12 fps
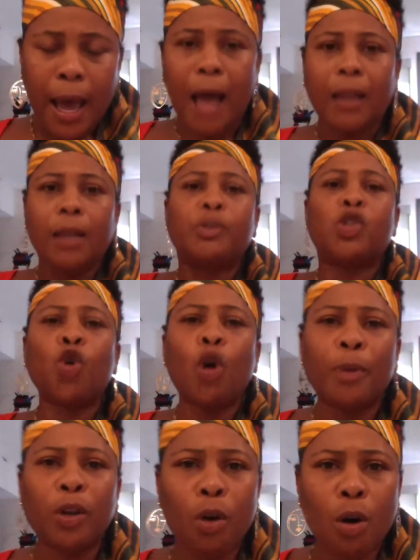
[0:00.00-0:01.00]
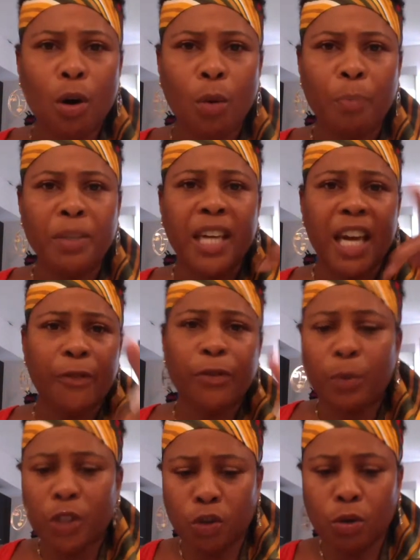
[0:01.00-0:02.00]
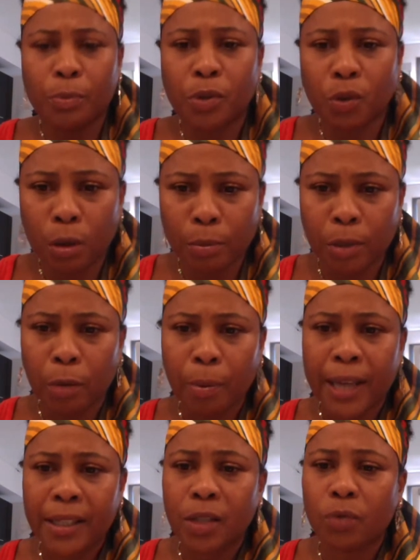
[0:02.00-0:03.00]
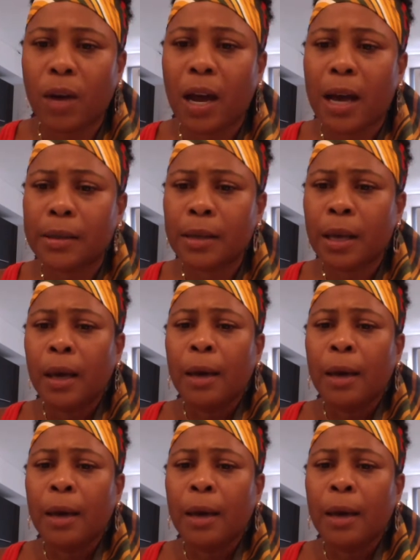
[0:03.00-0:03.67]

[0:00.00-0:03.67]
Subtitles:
I'll absorb it all. Be careful what you absorb, though, Pisces rise.